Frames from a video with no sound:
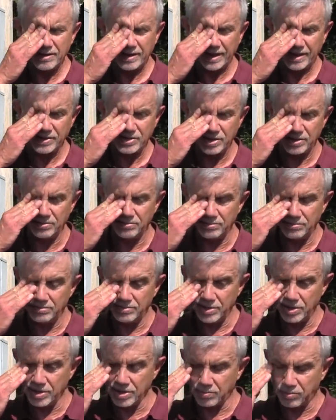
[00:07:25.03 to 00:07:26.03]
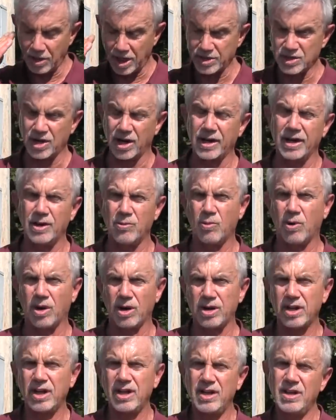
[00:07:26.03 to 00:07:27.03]
and to do your brush hogging
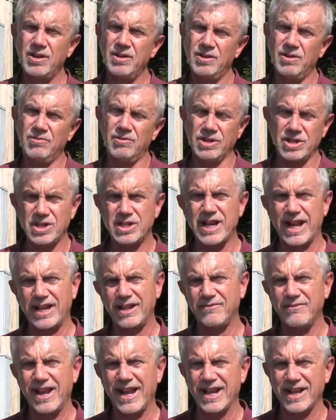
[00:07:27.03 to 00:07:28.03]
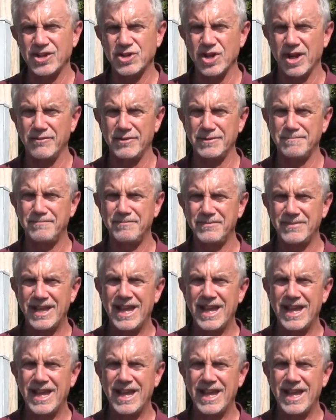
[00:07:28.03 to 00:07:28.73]
work, would you take advantage of it?